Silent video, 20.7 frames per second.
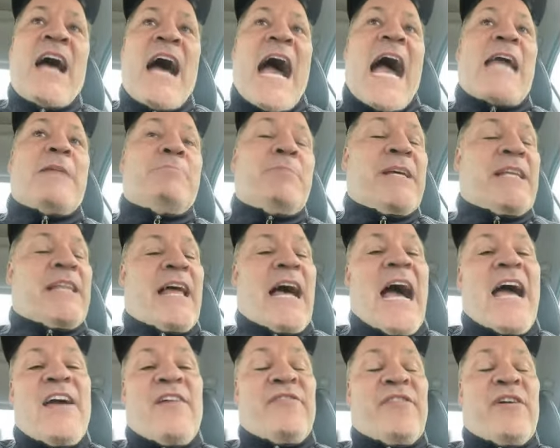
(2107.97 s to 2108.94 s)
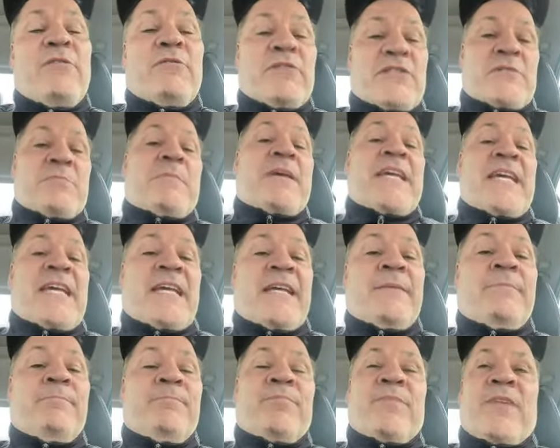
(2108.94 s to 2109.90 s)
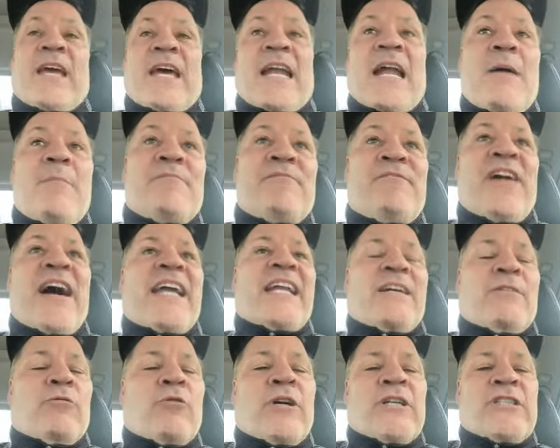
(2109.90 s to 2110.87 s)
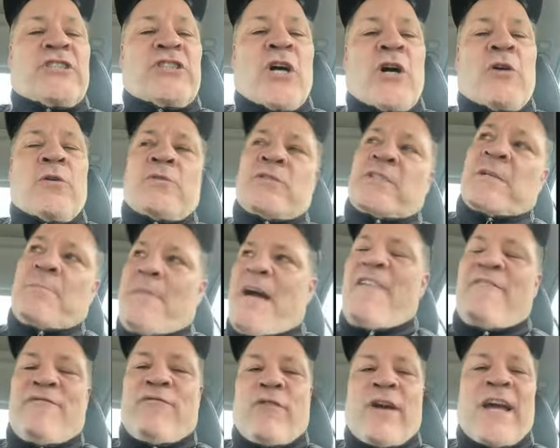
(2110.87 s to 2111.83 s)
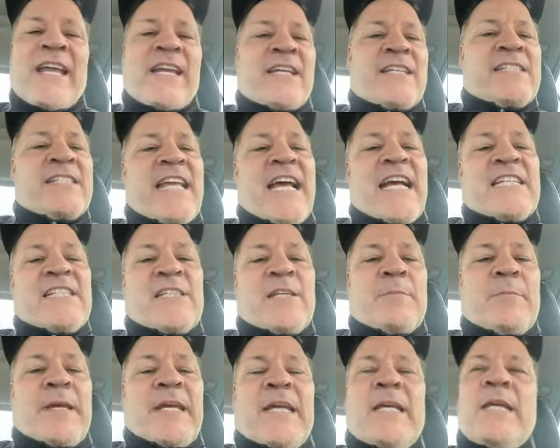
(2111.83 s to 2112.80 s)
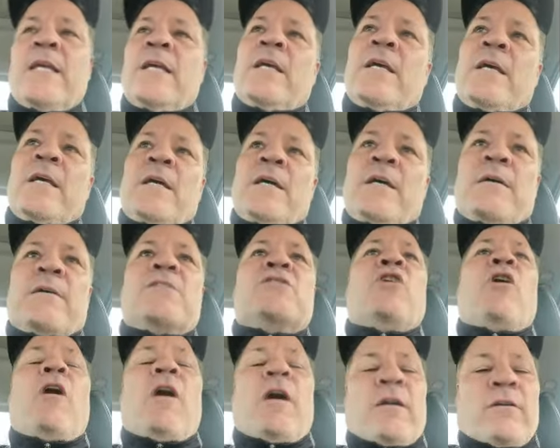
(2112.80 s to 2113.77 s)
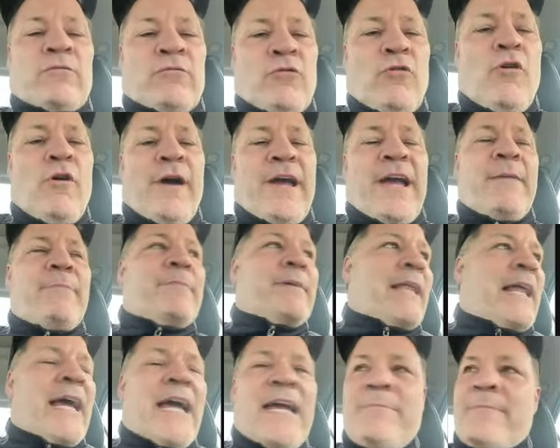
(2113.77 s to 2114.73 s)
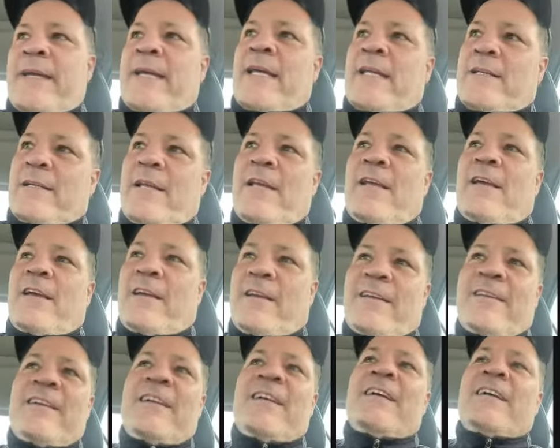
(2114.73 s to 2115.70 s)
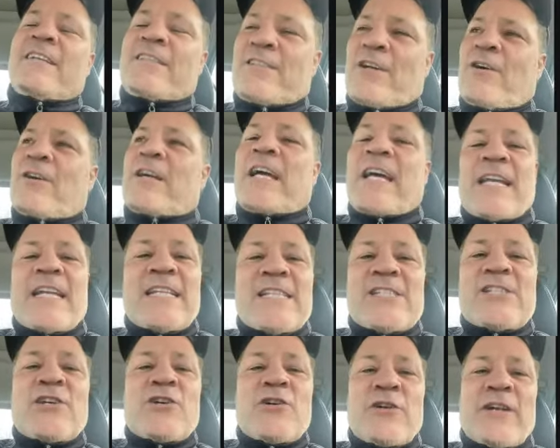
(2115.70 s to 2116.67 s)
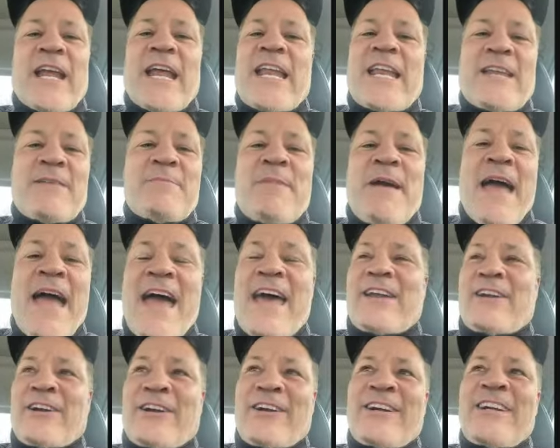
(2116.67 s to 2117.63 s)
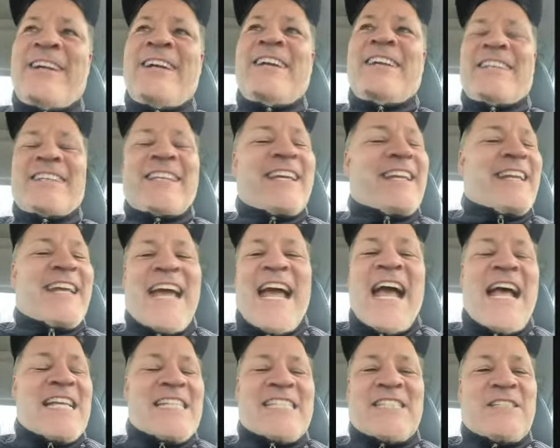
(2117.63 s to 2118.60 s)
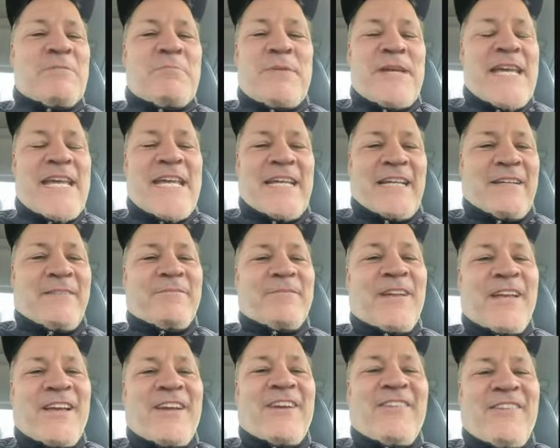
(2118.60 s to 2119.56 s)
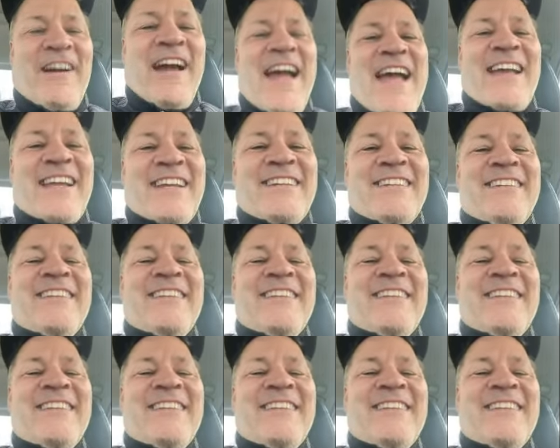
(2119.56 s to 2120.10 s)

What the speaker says: If it was me and I'm fighting Roy Jones and my friend is next to me, taunting Roy, I'm be like, hey, man, don't give this dude any matter than he has to be, right?